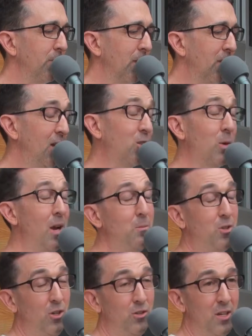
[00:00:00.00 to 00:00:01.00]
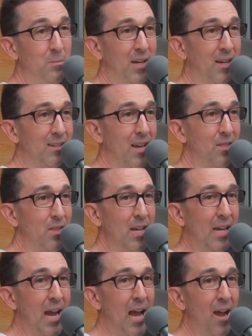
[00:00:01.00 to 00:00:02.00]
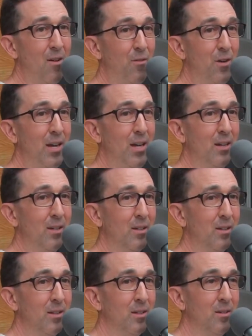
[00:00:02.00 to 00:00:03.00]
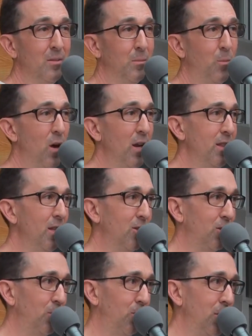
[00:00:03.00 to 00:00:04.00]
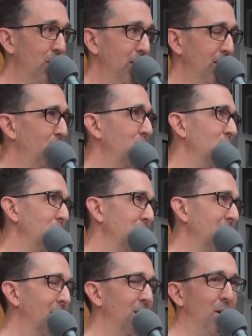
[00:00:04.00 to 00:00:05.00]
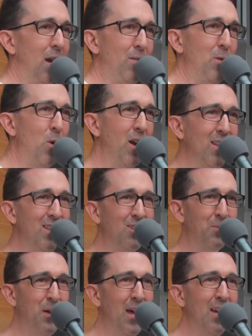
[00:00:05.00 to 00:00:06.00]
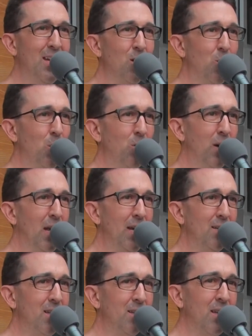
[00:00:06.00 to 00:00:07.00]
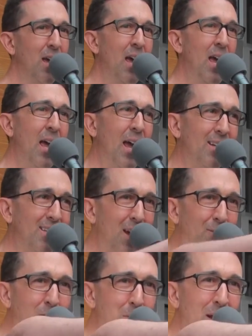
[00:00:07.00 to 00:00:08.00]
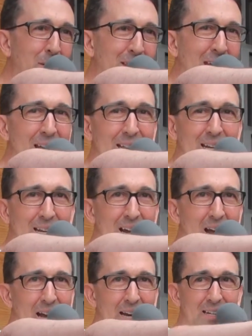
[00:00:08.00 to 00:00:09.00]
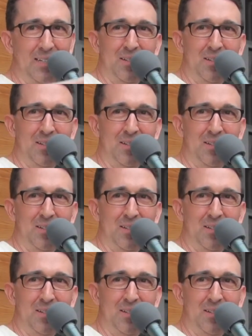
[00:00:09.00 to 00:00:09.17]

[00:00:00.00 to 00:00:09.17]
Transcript: This one I'm choosing because I think everyone in this room, everyone in this patio will relate to this, except for maybe that little guy.